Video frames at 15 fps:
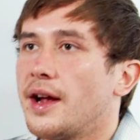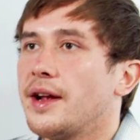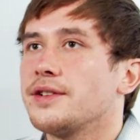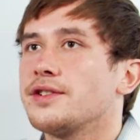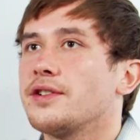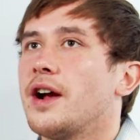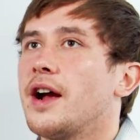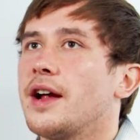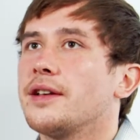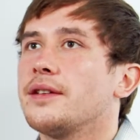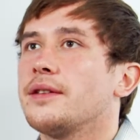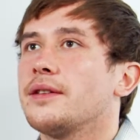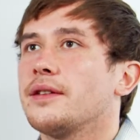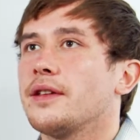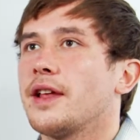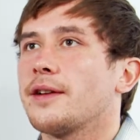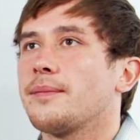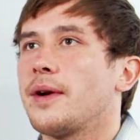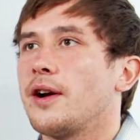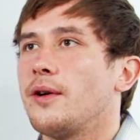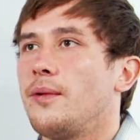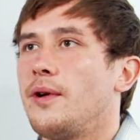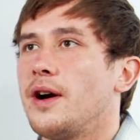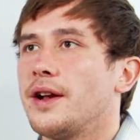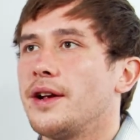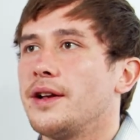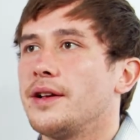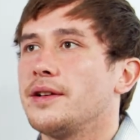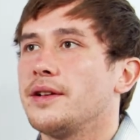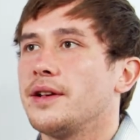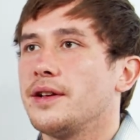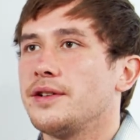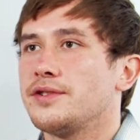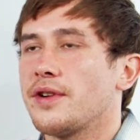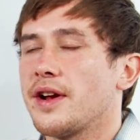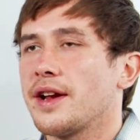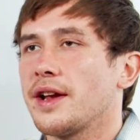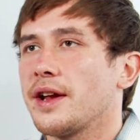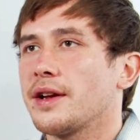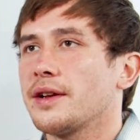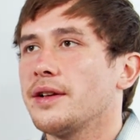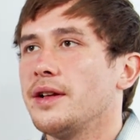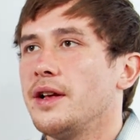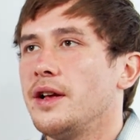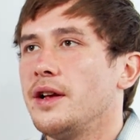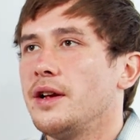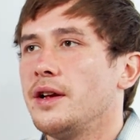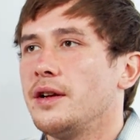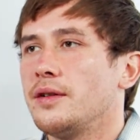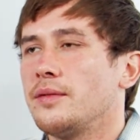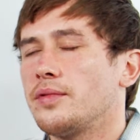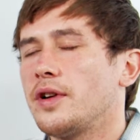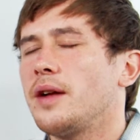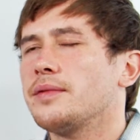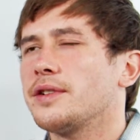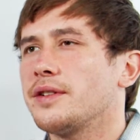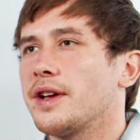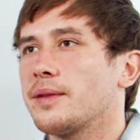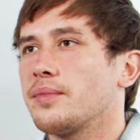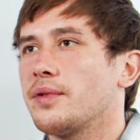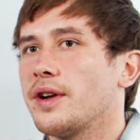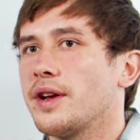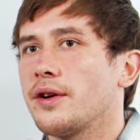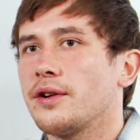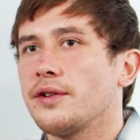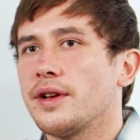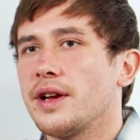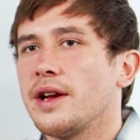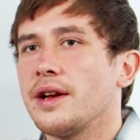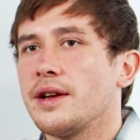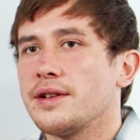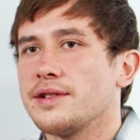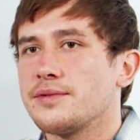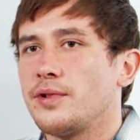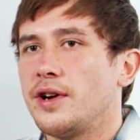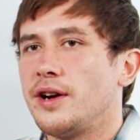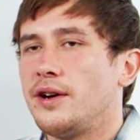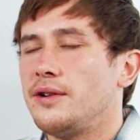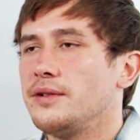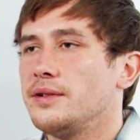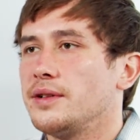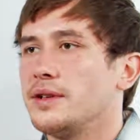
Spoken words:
had tried marijuana and drinking probably pretty early as well.